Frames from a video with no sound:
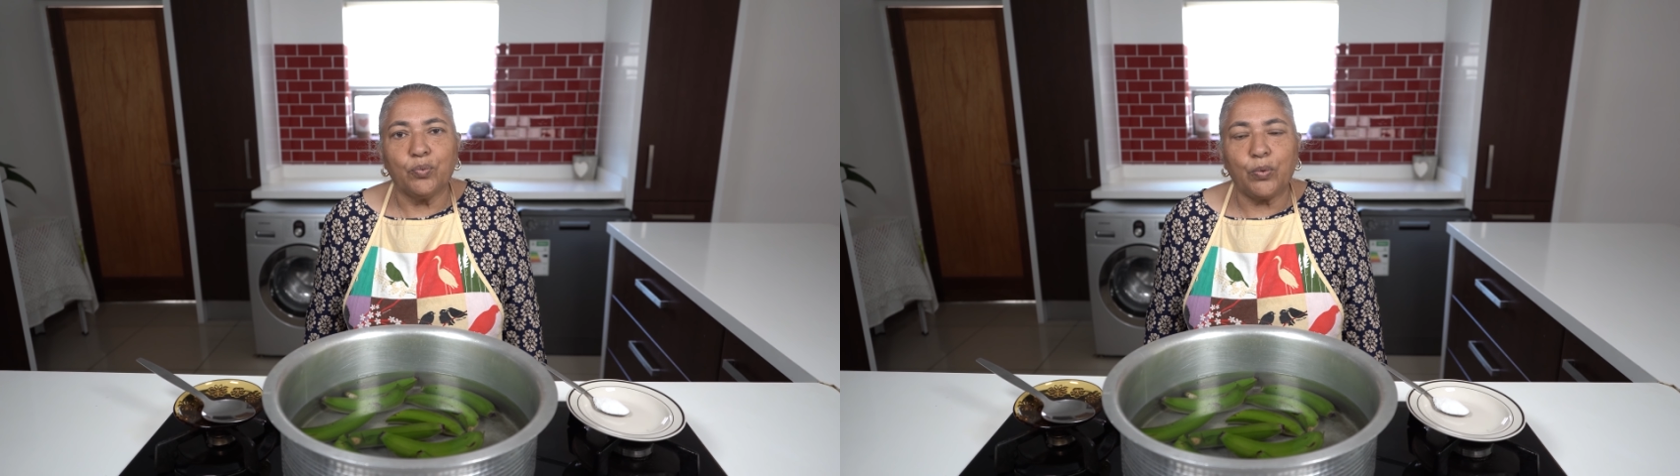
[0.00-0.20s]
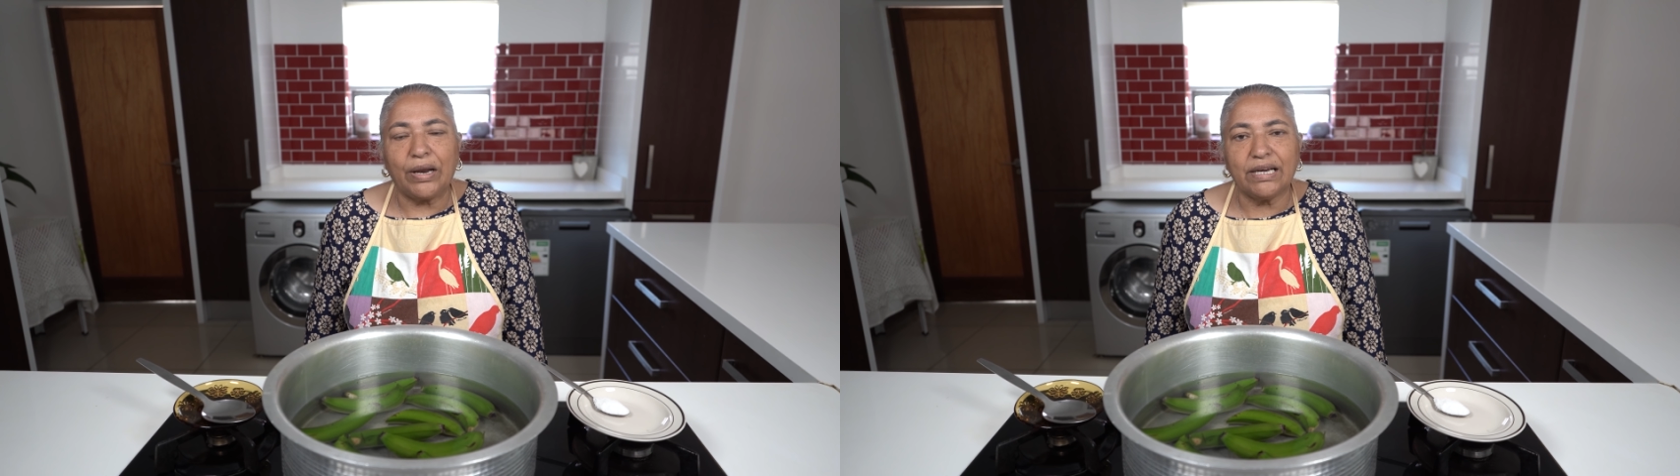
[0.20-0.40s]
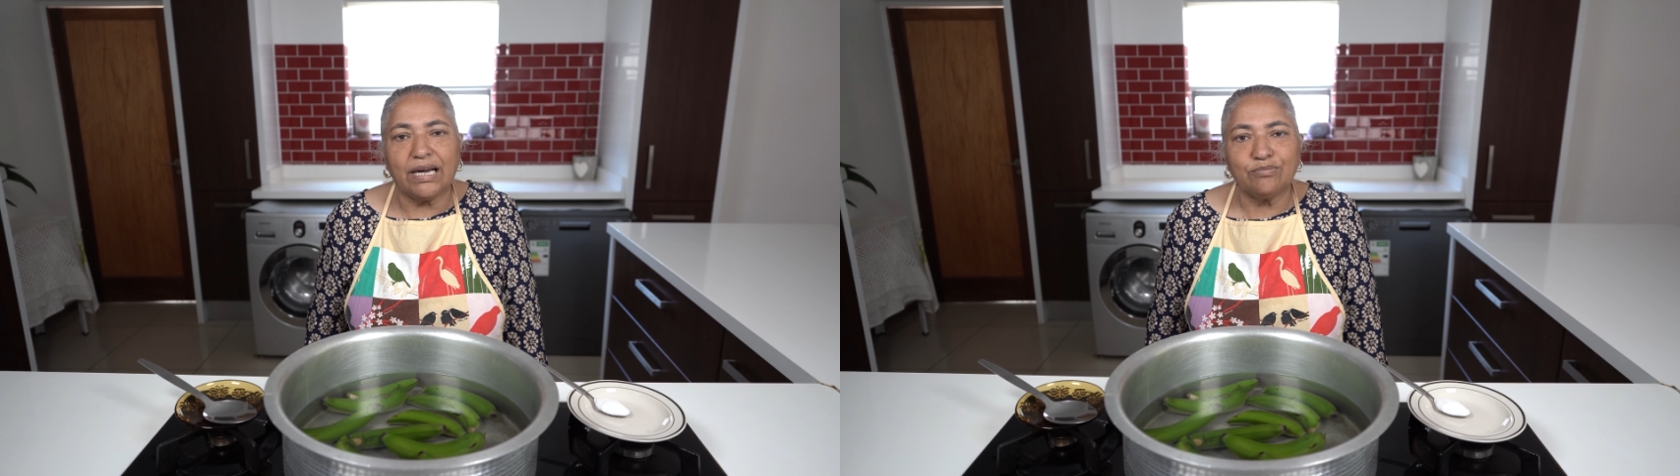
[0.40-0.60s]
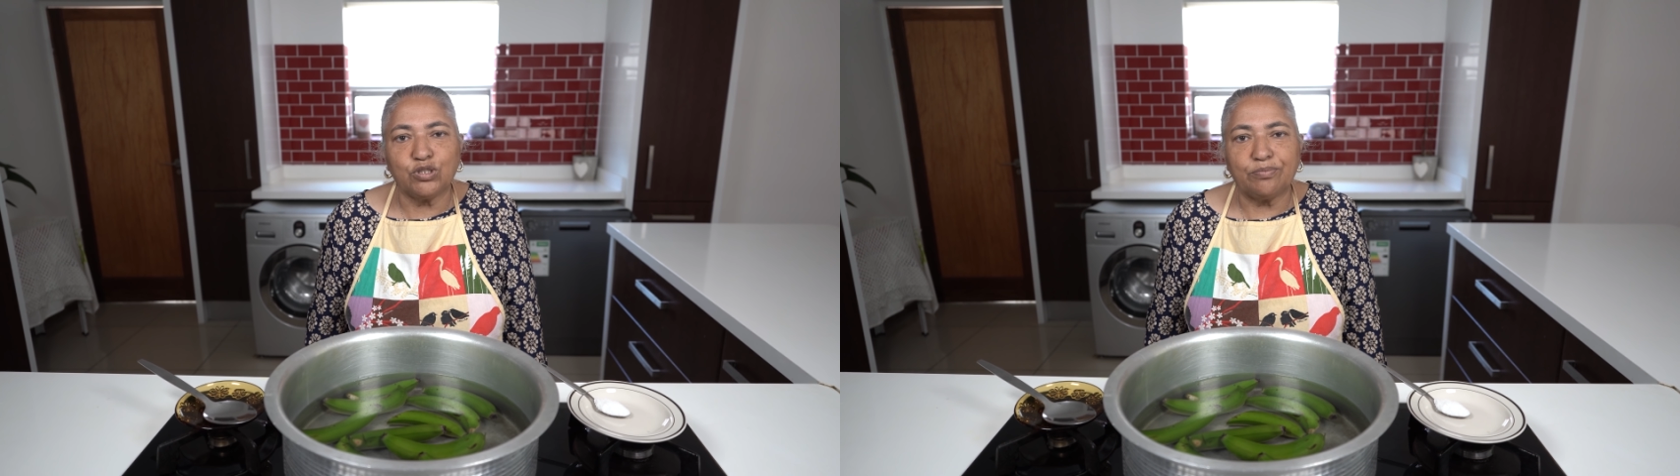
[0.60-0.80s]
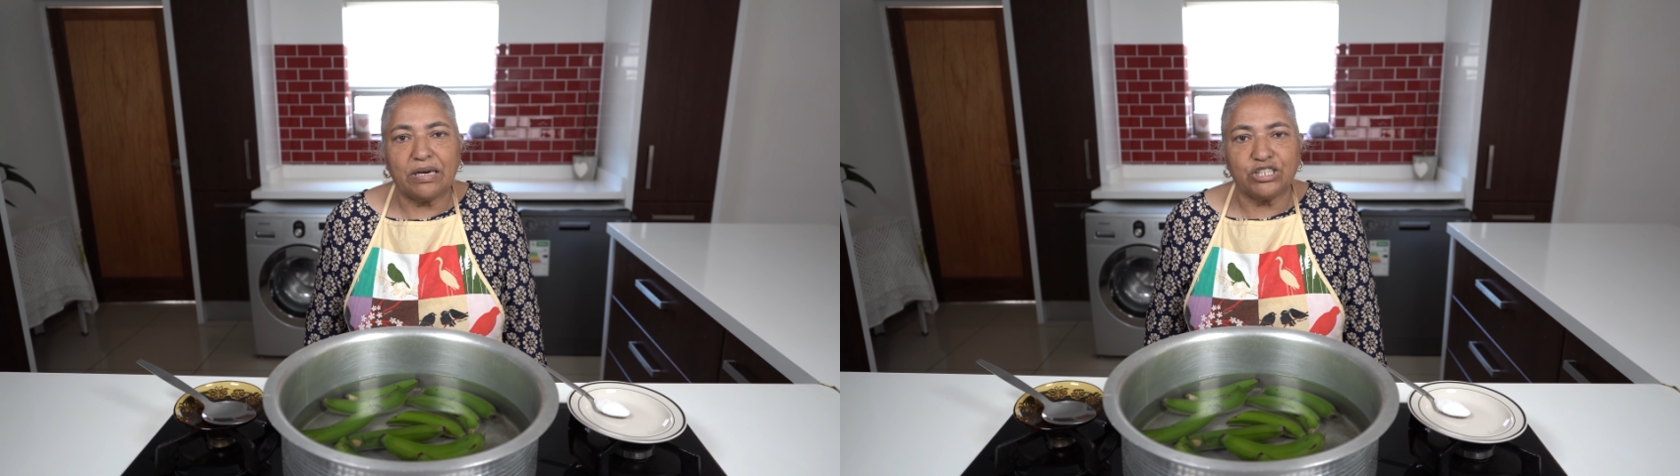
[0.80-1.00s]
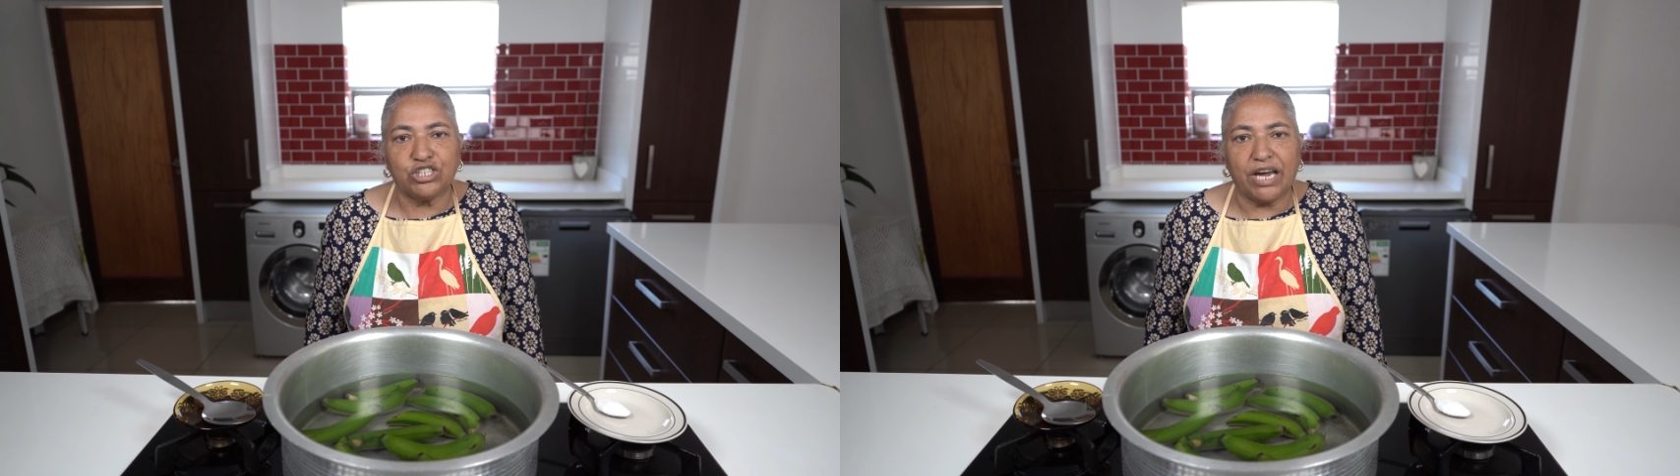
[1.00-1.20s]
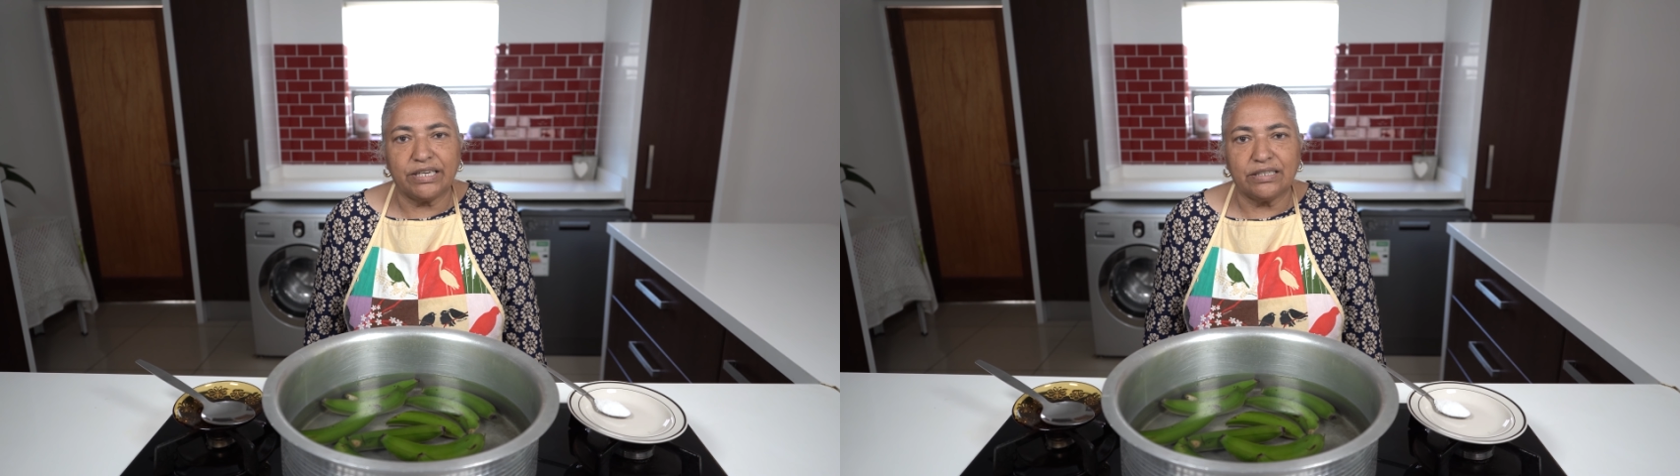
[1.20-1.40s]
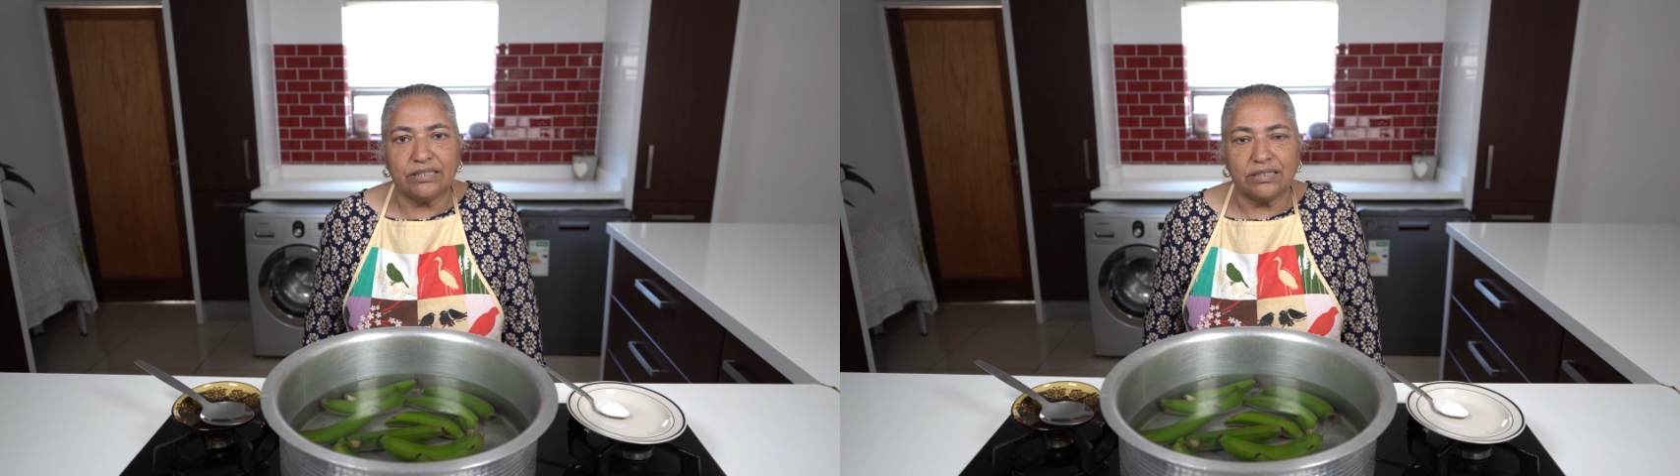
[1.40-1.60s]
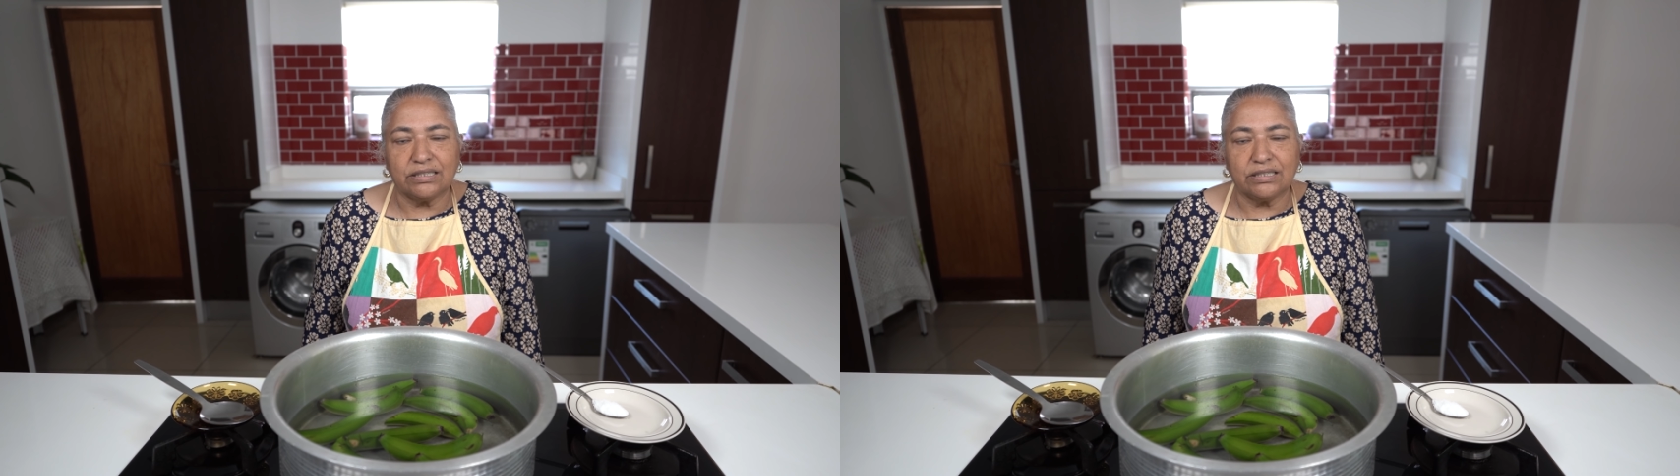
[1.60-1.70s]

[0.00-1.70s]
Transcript: welcome to my channel.